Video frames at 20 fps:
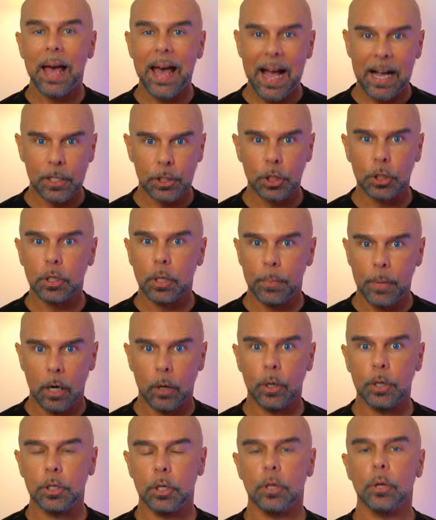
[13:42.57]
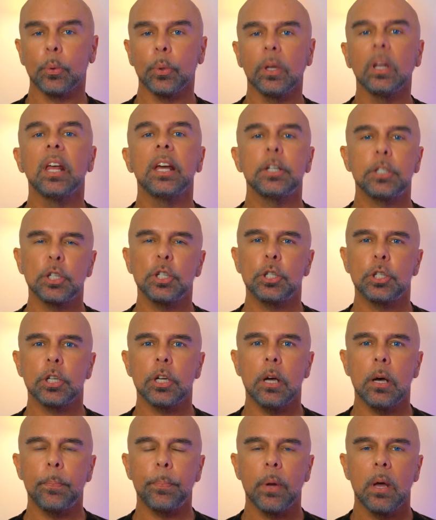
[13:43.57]
exit the marriage and the
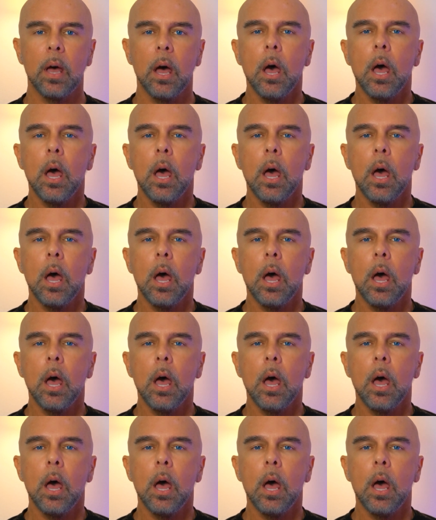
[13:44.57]
relationship?